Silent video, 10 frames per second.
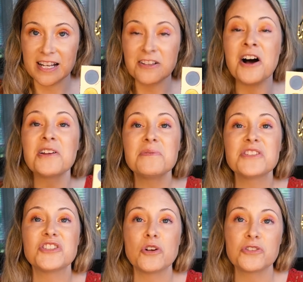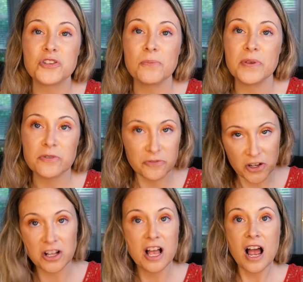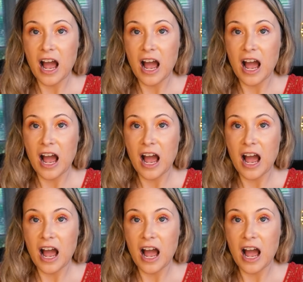I thought it was so, so beautiful.